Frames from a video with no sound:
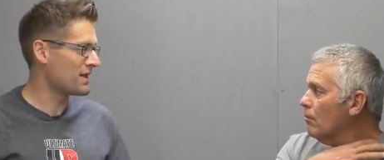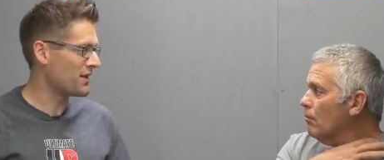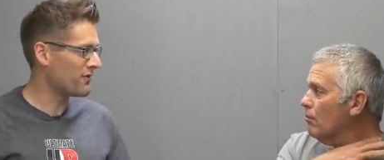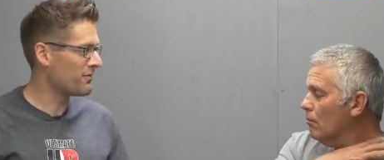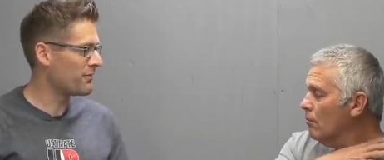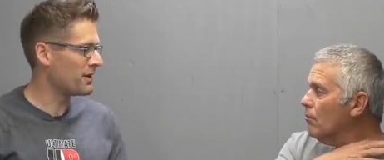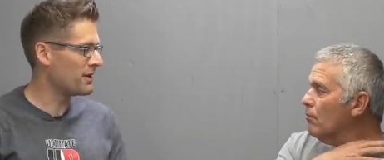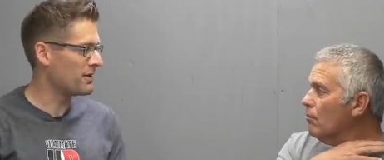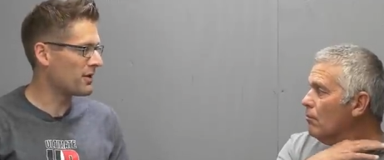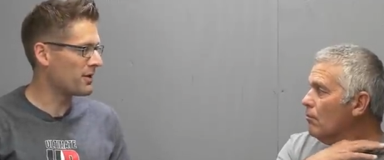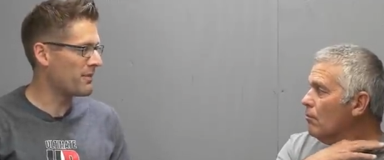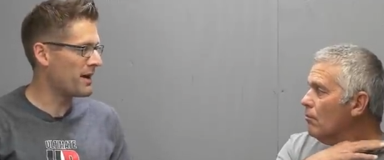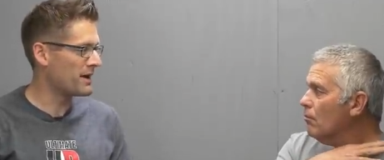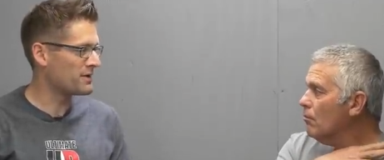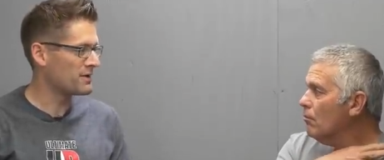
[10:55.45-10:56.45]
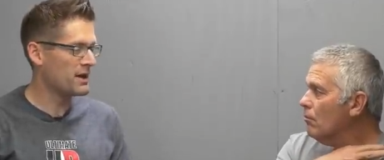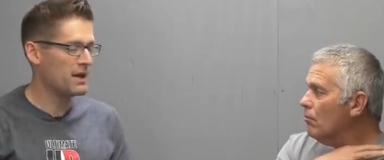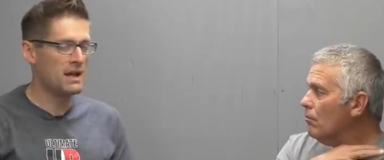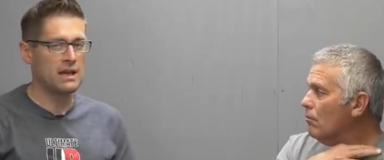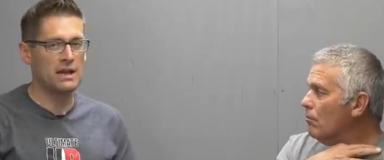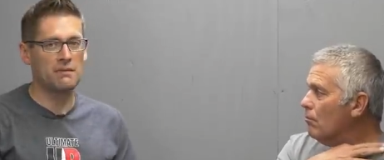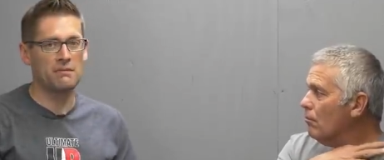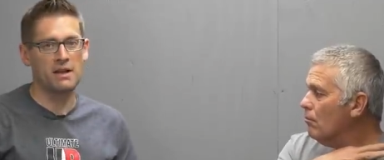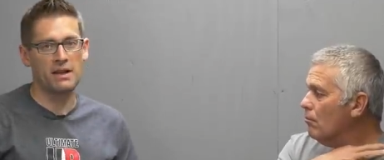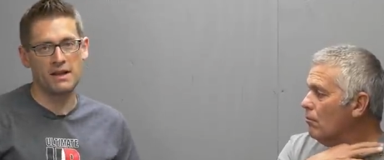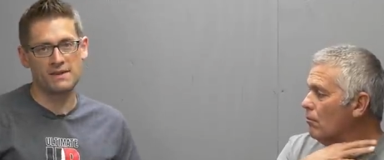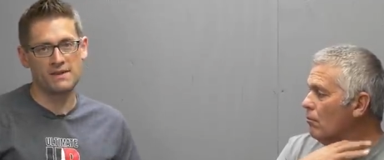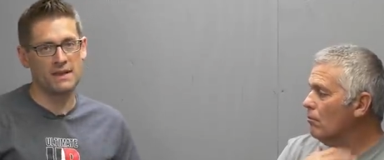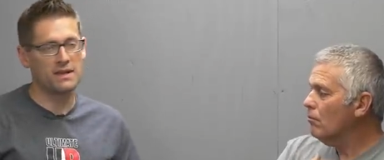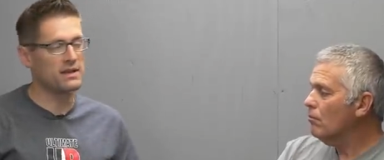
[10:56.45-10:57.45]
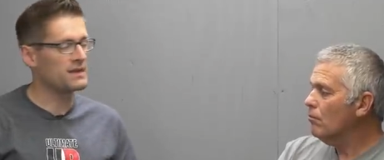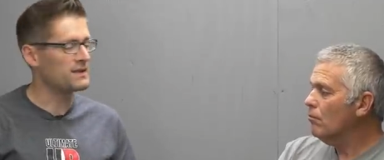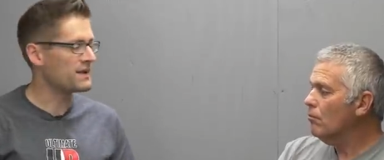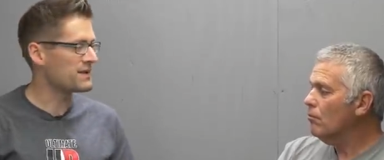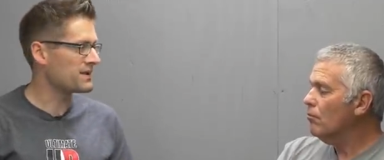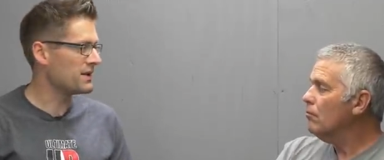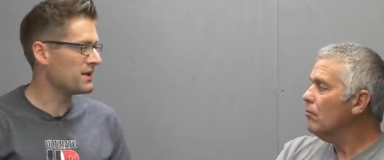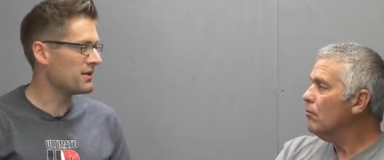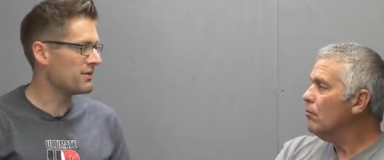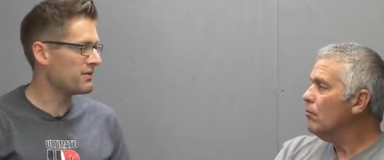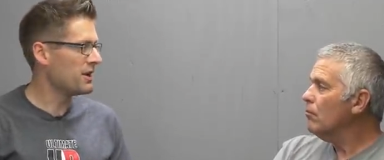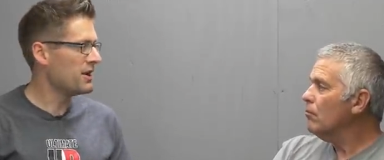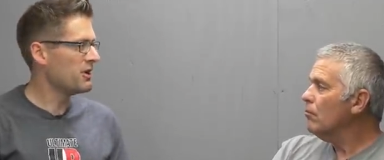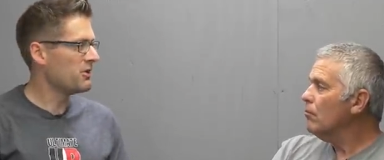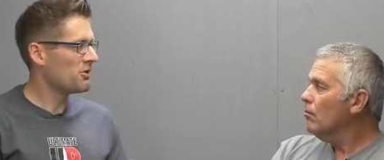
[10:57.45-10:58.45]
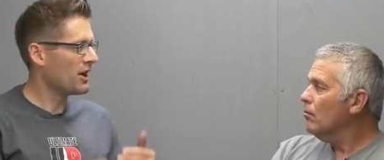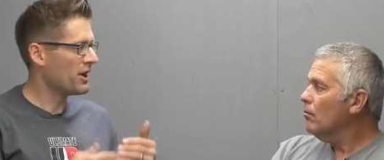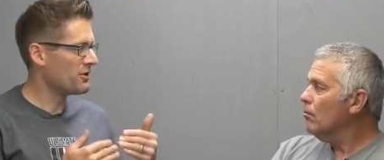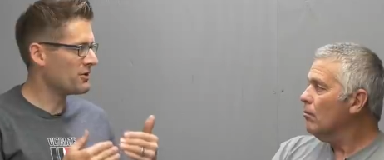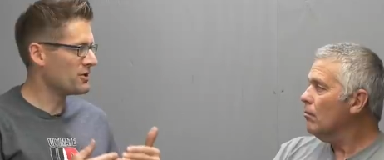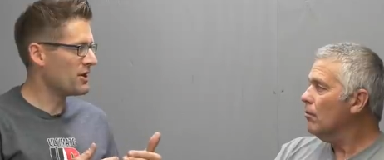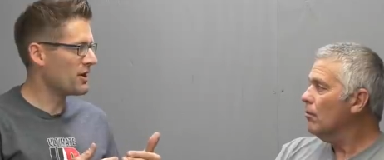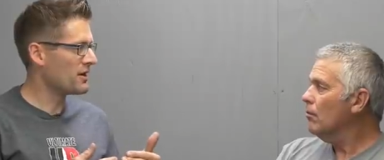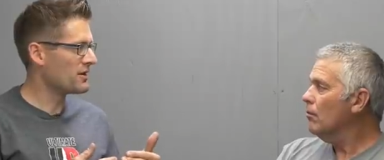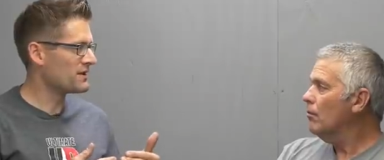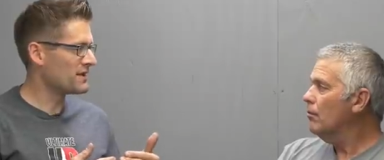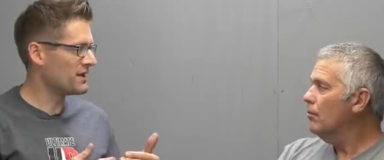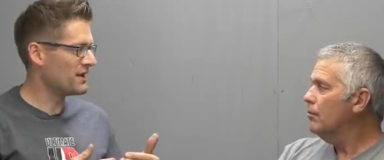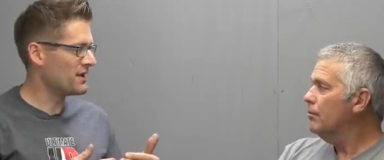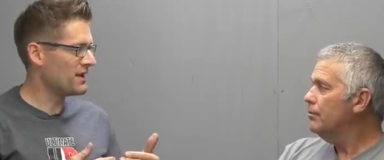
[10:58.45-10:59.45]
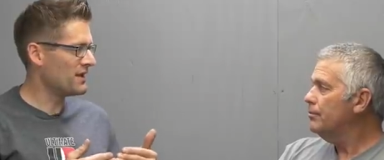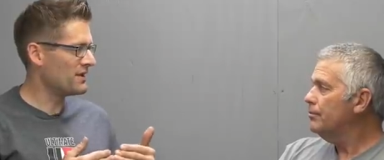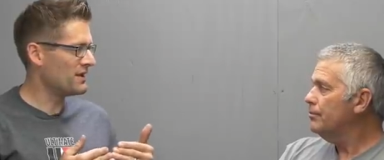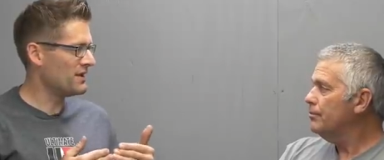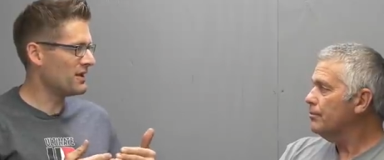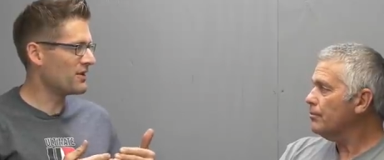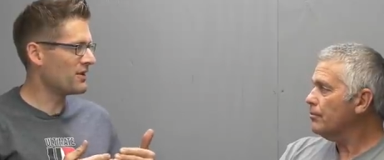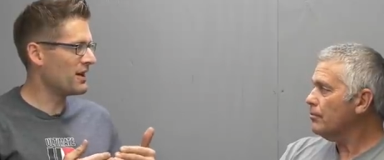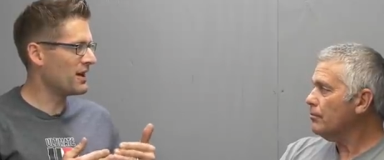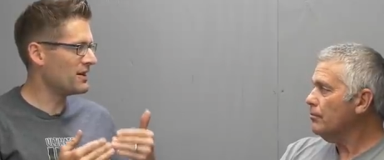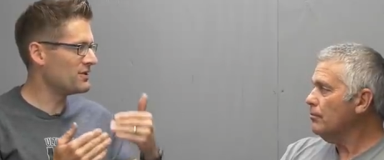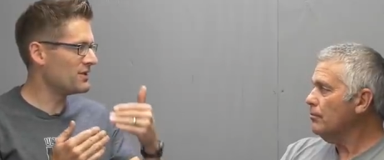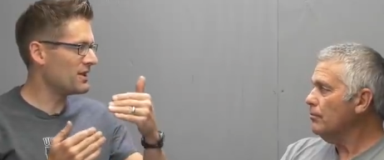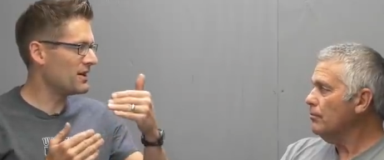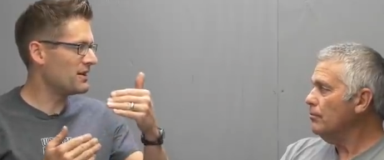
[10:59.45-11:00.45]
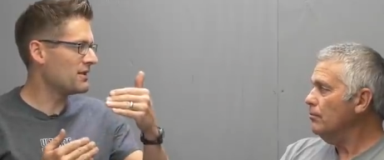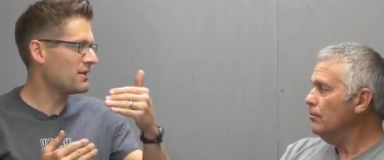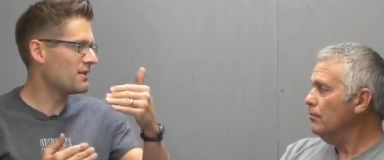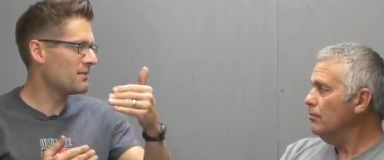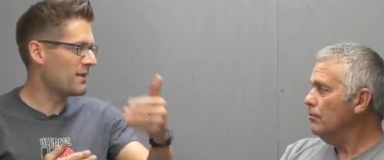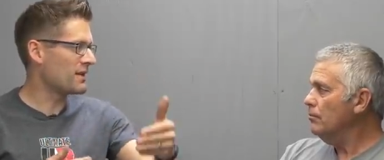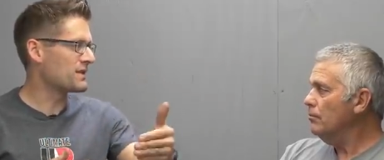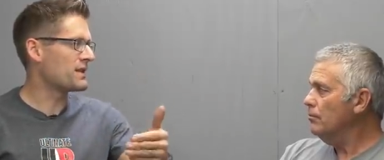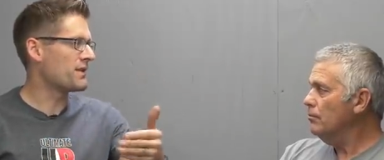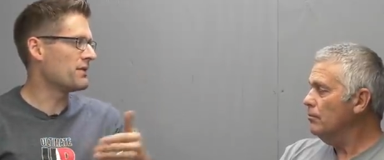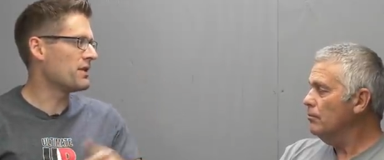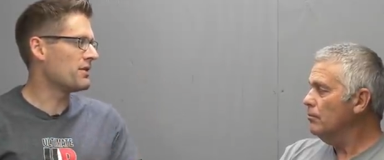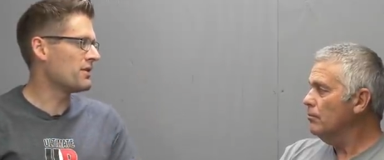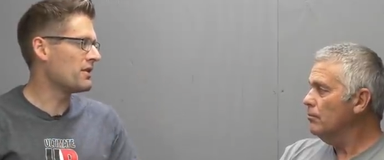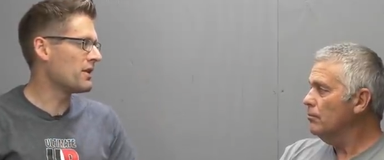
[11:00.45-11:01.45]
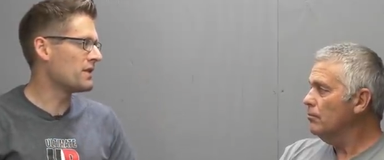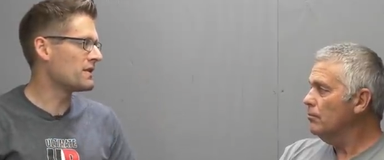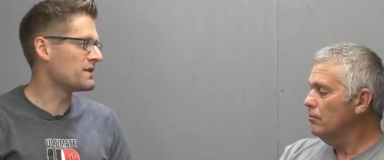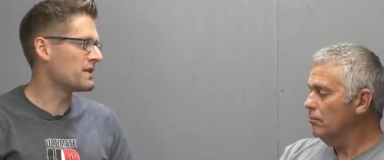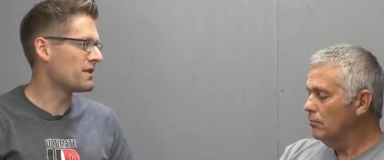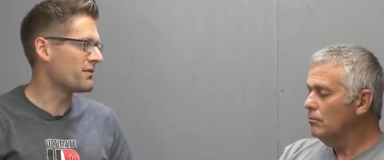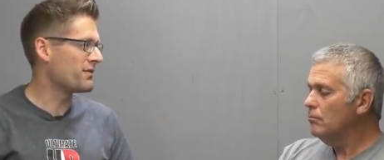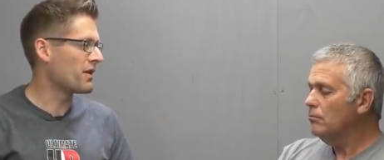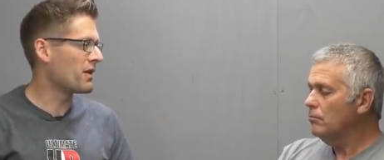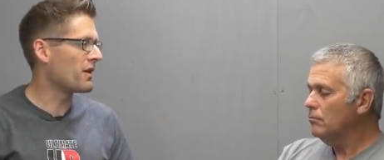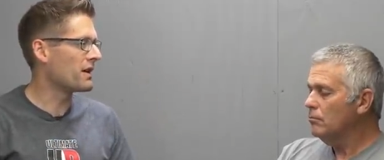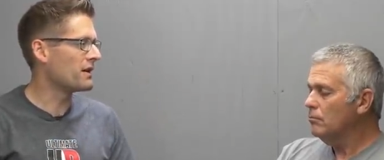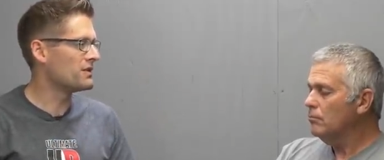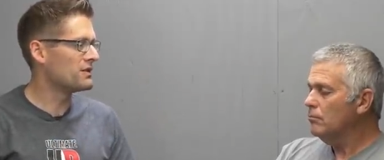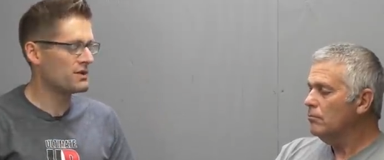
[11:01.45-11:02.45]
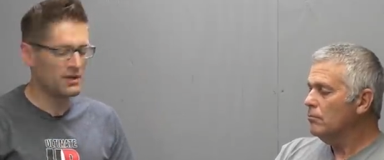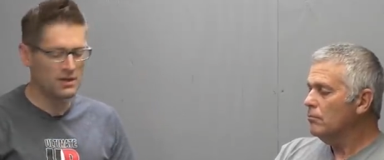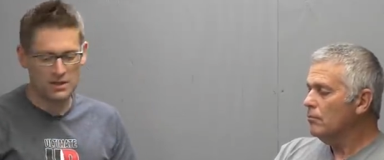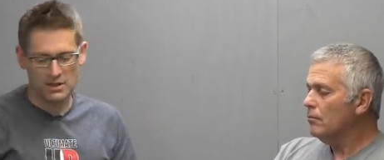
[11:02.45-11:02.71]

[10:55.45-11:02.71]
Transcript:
Speaker 1: of, but our match, like I said, consisted of 100 yards at, at, the near edge and about 700 yards at the far edge.